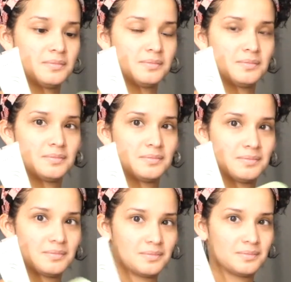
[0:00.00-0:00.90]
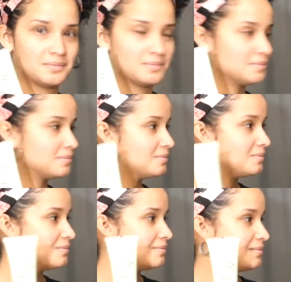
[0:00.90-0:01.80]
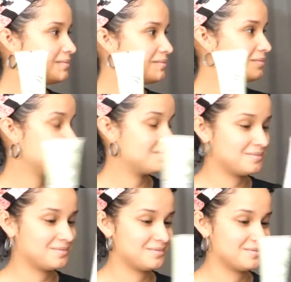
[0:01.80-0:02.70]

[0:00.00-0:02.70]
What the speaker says: No words are spoken by the person on screen.